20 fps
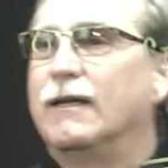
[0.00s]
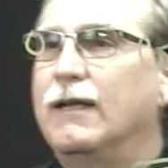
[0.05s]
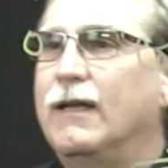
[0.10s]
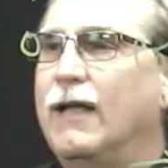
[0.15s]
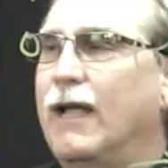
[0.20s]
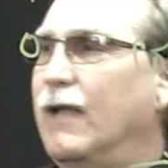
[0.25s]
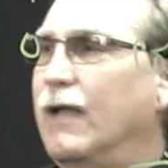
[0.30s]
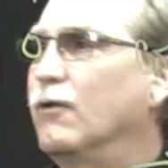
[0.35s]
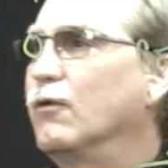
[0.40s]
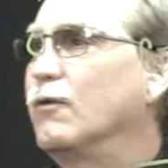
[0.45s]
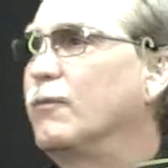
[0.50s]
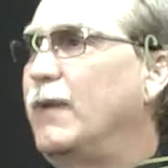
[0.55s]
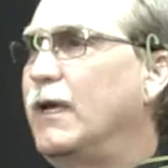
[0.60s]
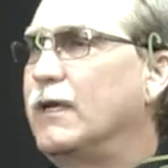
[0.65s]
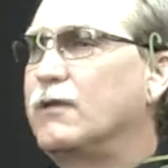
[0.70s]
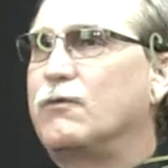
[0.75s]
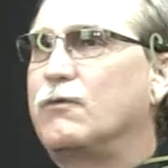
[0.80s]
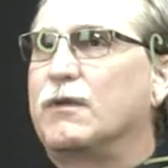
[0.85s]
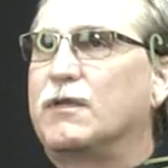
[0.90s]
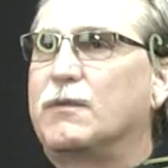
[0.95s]
And her
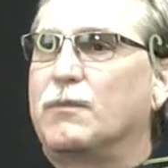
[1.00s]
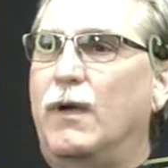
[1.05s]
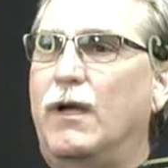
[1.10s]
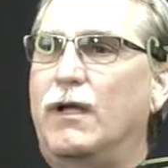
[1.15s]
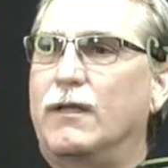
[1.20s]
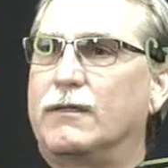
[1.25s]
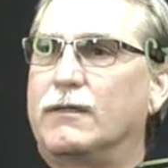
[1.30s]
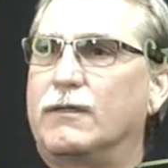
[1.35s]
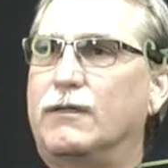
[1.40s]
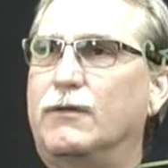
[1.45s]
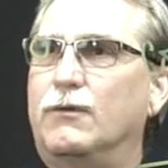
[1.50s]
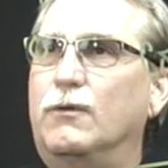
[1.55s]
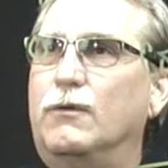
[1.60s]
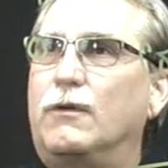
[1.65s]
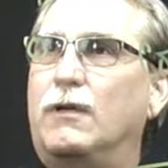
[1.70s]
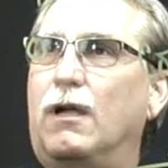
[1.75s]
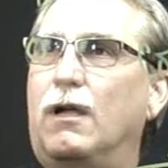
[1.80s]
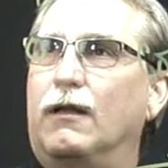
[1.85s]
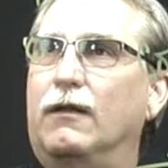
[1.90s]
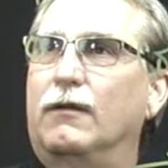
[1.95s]
best response to
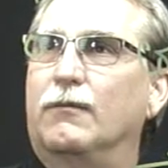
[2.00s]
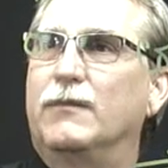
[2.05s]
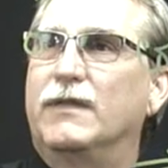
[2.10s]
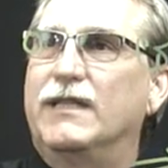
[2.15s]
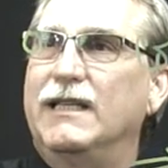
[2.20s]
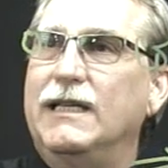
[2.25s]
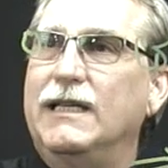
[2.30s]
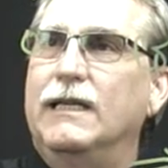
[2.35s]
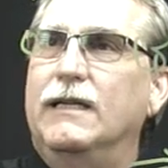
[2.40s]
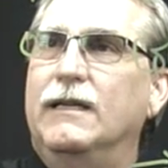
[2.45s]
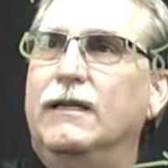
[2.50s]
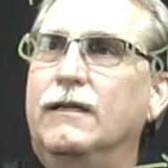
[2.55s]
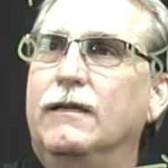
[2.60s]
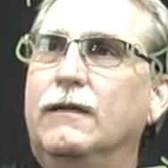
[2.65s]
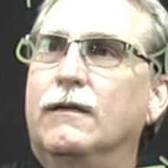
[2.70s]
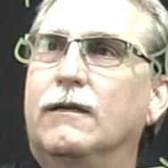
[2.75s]
column D